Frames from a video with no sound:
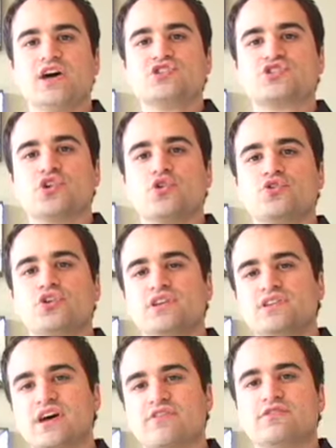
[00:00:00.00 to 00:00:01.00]
so you
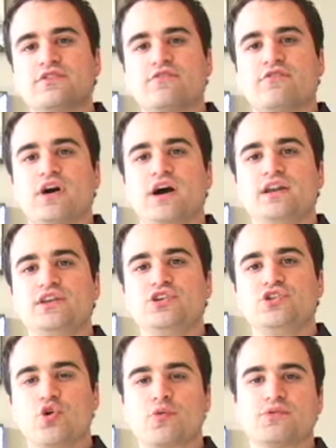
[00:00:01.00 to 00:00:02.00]
can definitely find
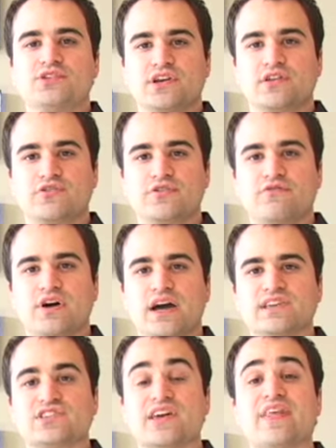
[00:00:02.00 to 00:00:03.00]
your particular
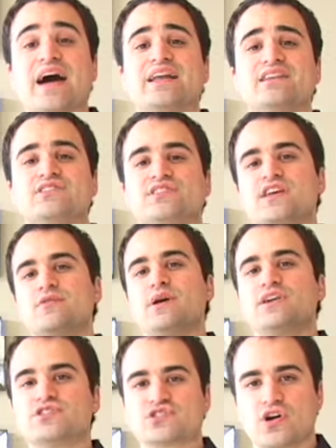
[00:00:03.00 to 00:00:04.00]
device, and that
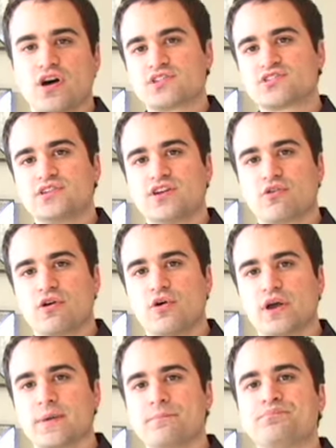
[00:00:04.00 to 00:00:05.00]
database is constantly
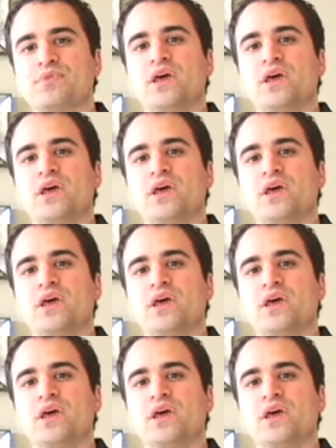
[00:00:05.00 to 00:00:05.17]
growing.